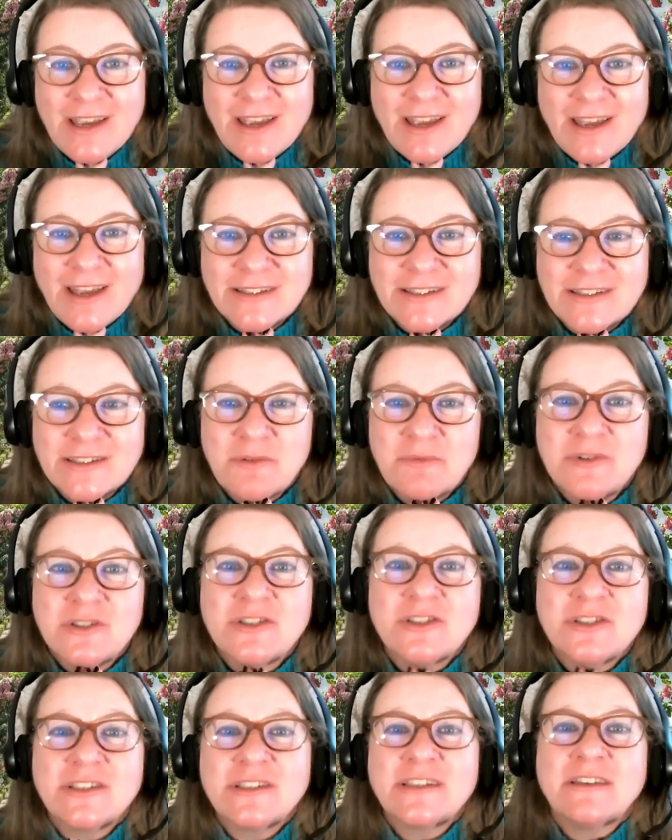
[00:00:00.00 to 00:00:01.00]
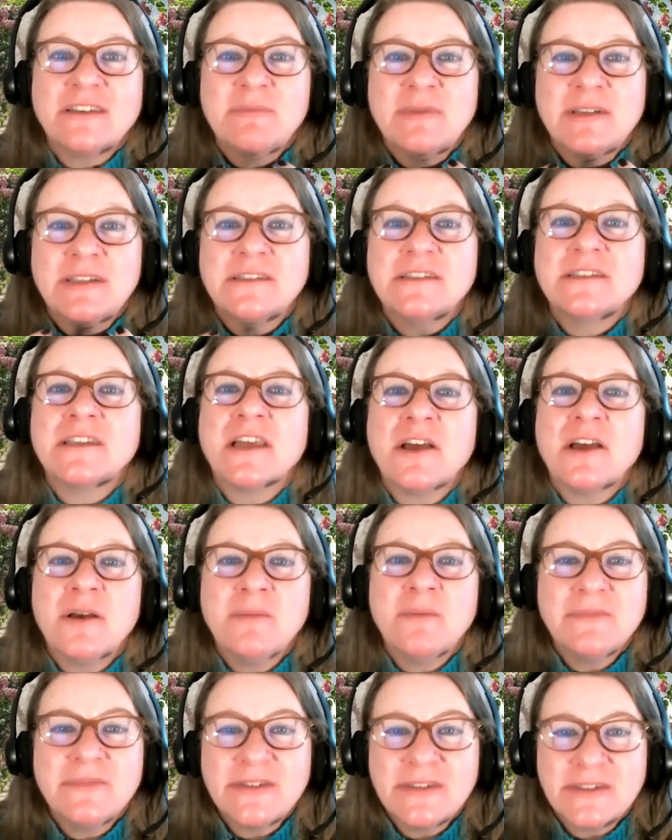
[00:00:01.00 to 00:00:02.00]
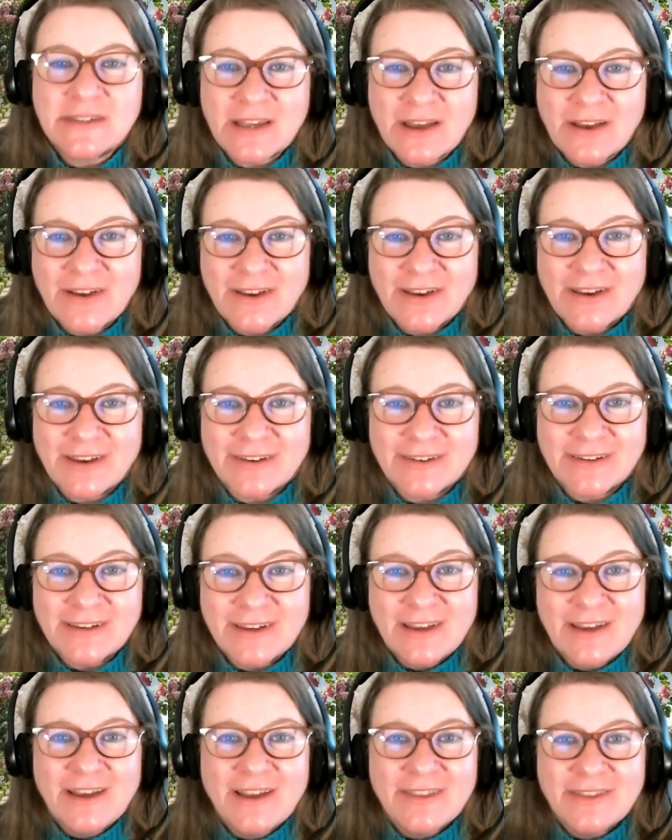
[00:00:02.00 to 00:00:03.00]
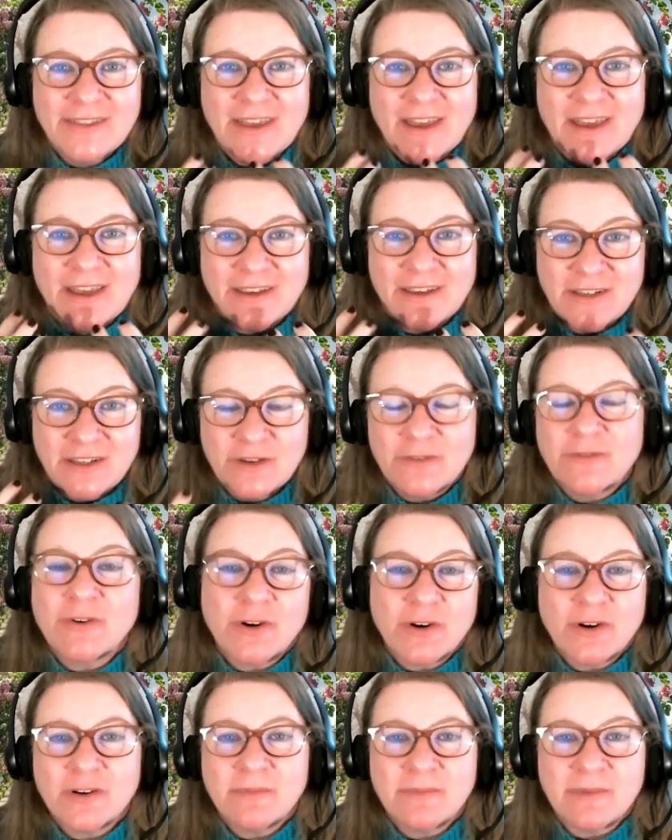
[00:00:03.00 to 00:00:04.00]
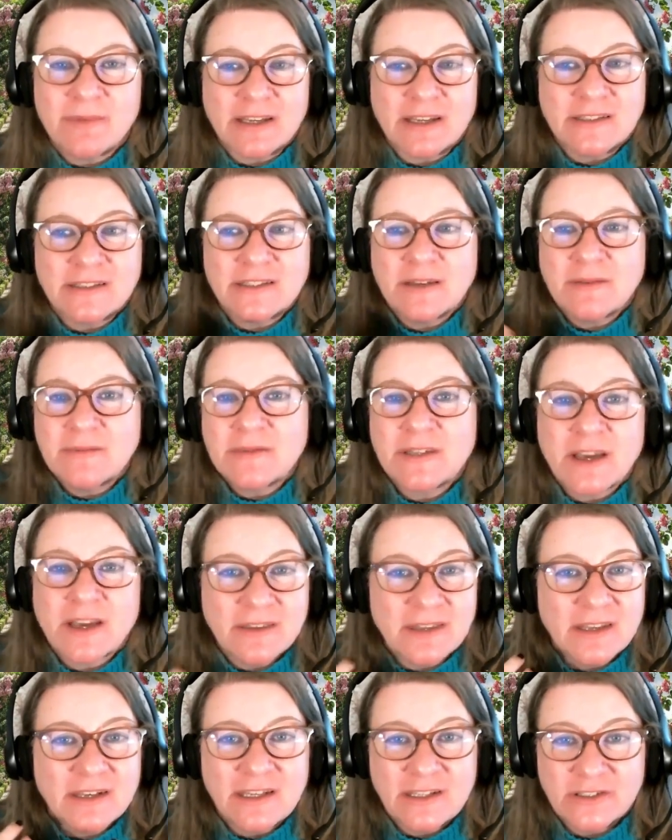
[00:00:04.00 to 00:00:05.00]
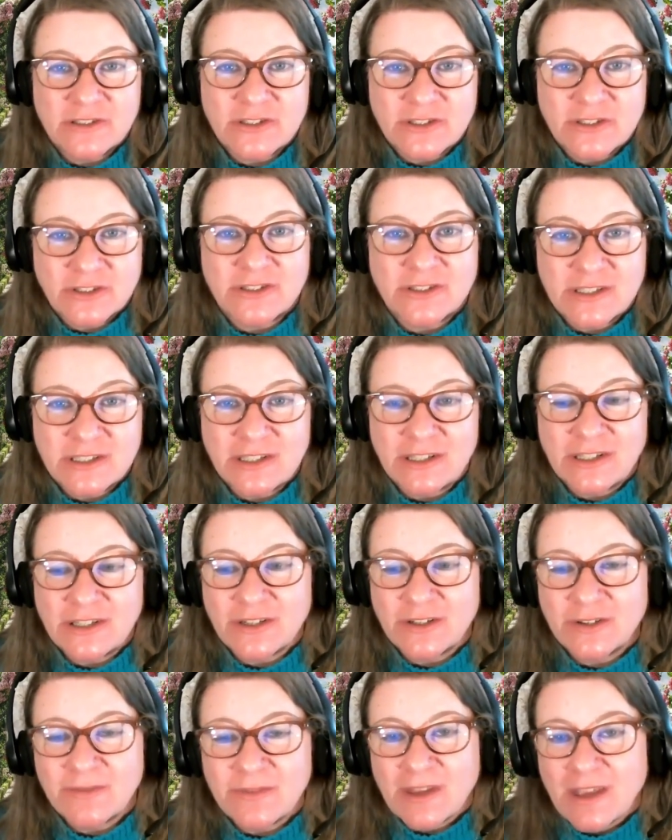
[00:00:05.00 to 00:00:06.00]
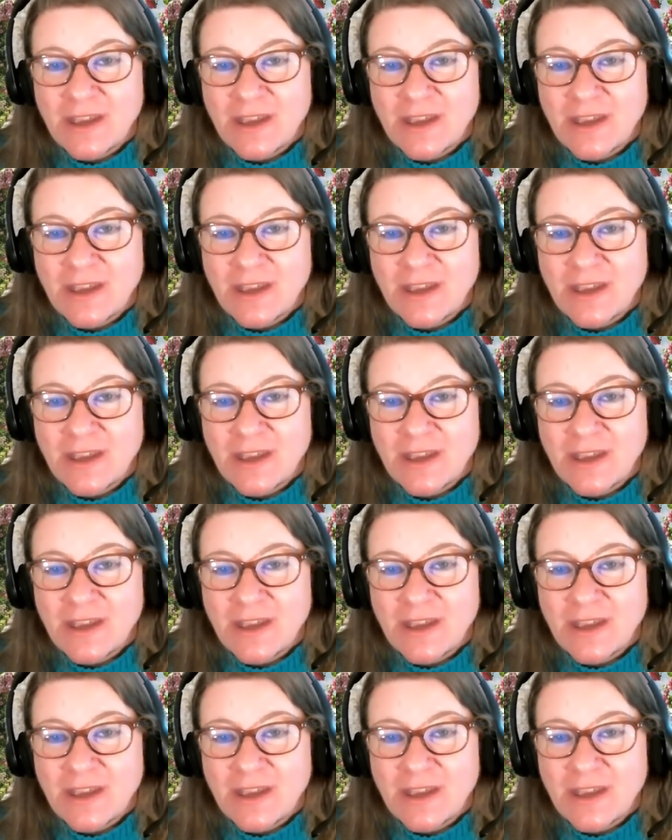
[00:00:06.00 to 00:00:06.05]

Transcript: and so would you just give me some sign that you've heard me and some sign that he's turned to you?